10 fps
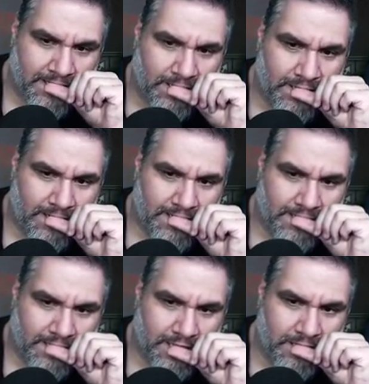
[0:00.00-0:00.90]
One,
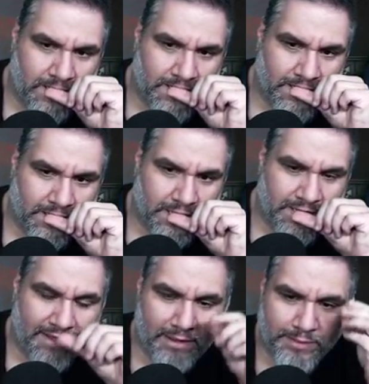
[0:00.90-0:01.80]
two.
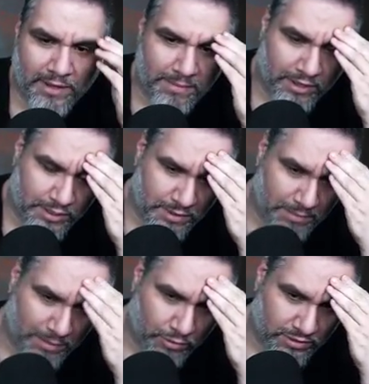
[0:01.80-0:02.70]
Yeah, that's probably better because we
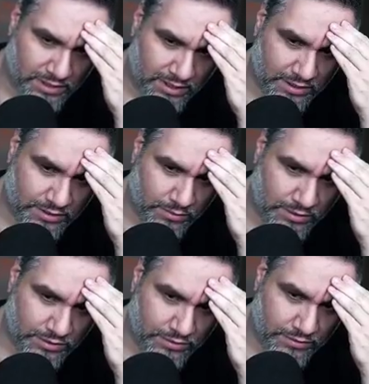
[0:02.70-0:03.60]
can play Mortal Sun next turn.
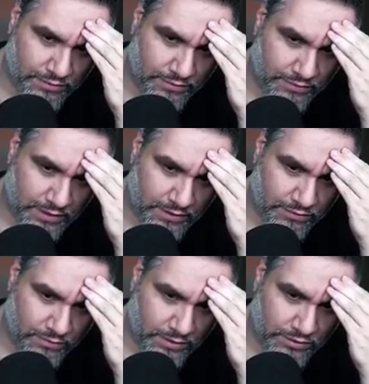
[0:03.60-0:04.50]
One, two, three, four, five.
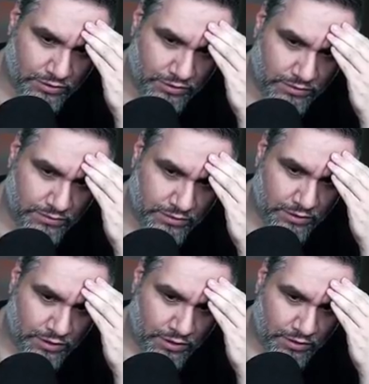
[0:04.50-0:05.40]
One, two,
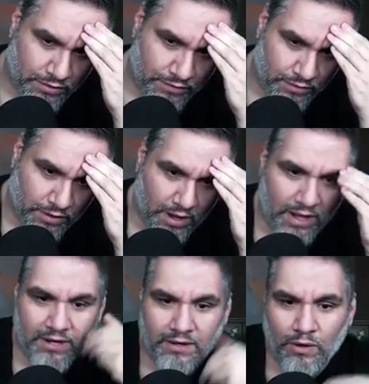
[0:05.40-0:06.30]
three, four.
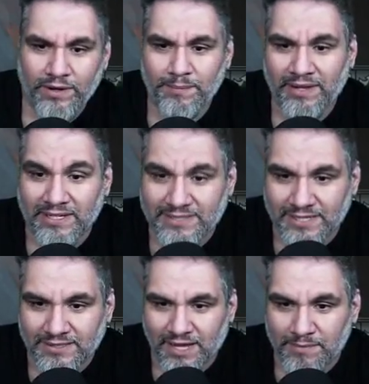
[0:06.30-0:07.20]
Uh, oh, we can play
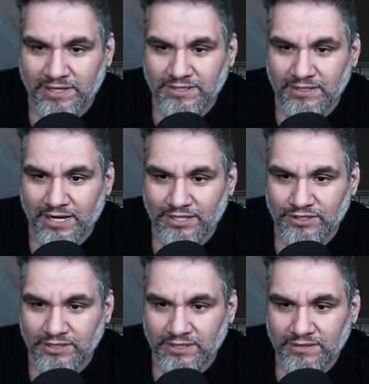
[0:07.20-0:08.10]
Acidic Slime next turn,
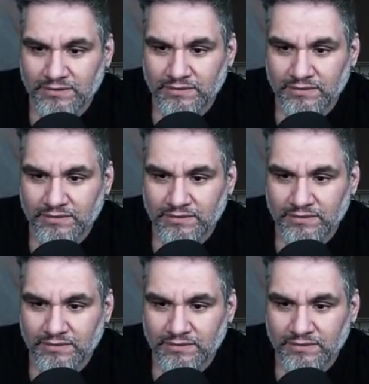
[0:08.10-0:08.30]
actually.